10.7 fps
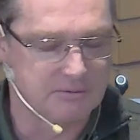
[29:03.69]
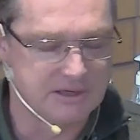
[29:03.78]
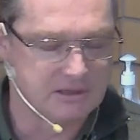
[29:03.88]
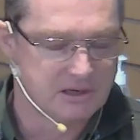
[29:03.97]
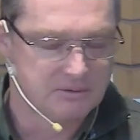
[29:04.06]

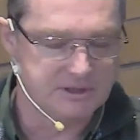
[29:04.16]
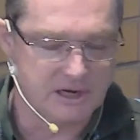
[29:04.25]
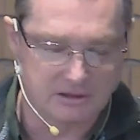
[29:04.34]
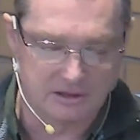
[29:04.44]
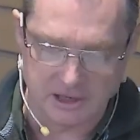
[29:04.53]
And we,
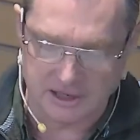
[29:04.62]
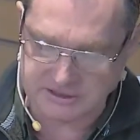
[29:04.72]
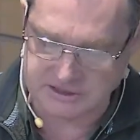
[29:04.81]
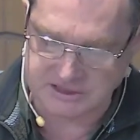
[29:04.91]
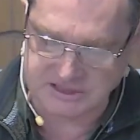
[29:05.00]
we don't
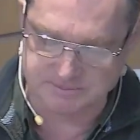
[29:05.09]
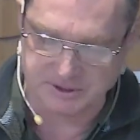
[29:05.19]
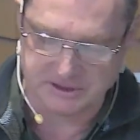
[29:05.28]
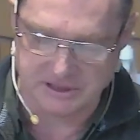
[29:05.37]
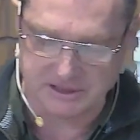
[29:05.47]
like to
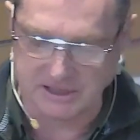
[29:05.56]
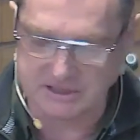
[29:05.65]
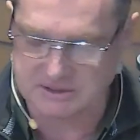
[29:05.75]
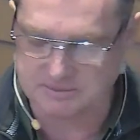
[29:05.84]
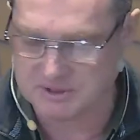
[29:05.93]
speak
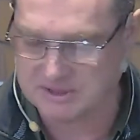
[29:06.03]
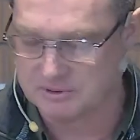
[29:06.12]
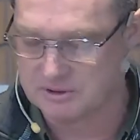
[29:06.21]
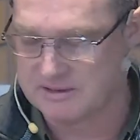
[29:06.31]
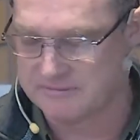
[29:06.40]

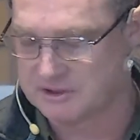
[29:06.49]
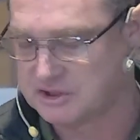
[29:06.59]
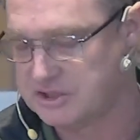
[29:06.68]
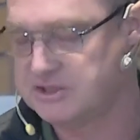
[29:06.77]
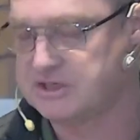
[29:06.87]
against people who
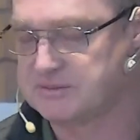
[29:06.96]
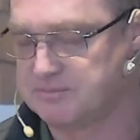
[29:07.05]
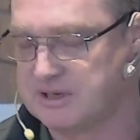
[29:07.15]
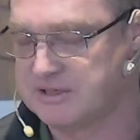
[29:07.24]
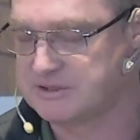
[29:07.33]
have a
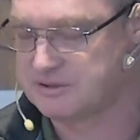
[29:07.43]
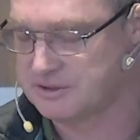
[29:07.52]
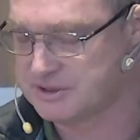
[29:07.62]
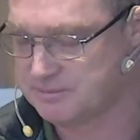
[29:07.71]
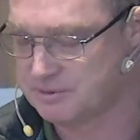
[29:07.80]
Jesus
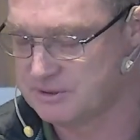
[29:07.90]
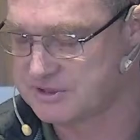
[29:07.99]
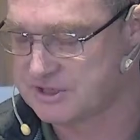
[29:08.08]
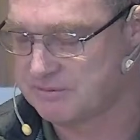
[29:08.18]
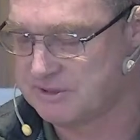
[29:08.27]
plus
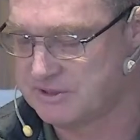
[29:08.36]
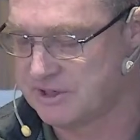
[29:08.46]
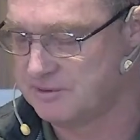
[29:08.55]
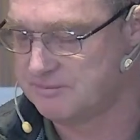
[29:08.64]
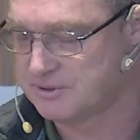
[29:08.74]
gospel, and so
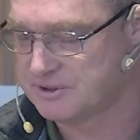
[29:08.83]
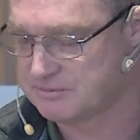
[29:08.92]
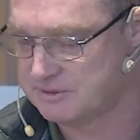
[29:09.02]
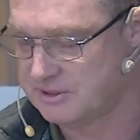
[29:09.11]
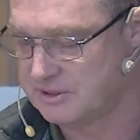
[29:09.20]
we
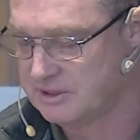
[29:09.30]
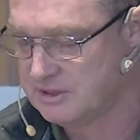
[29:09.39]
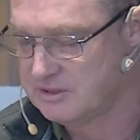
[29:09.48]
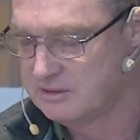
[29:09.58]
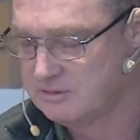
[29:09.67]
don't because
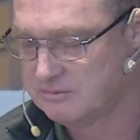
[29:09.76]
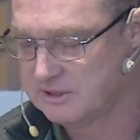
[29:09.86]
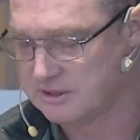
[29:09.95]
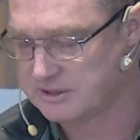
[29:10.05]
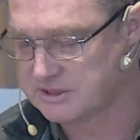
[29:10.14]
we,
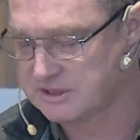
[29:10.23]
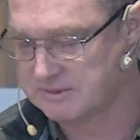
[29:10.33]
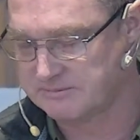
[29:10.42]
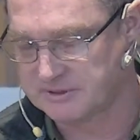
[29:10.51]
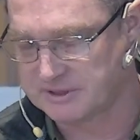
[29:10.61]
we
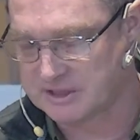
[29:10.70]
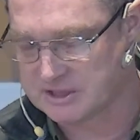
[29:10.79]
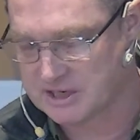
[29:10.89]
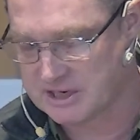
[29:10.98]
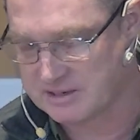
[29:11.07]
like to keep
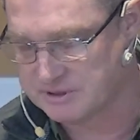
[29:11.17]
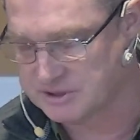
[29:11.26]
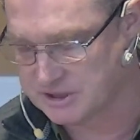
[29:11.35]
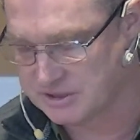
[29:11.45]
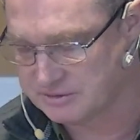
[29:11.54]
everything
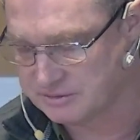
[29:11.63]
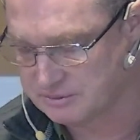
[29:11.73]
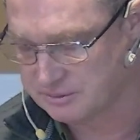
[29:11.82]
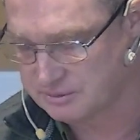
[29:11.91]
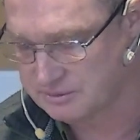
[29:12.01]
calm and
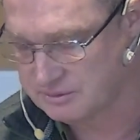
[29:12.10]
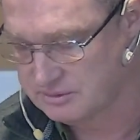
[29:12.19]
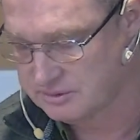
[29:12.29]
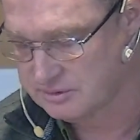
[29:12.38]
gentle.